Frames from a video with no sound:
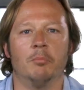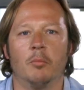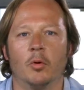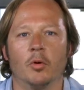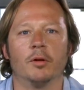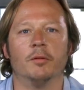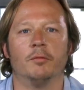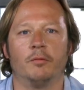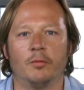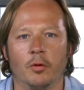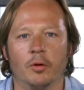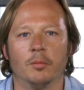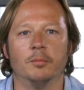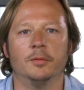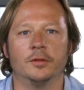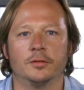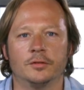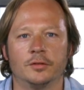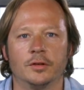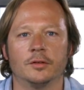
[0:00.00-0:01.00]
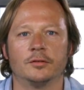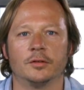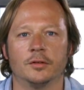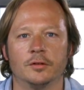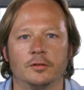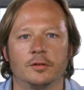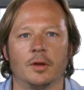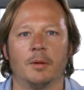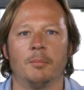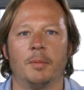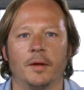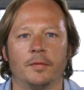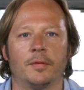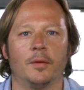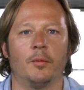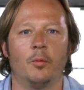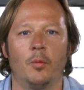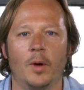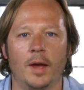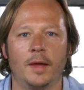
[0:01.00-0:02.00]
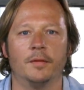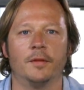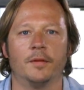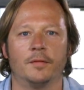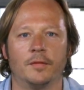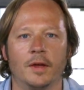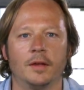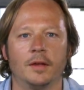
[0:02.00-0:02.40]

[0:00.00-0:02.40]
and more informed decisions about the way that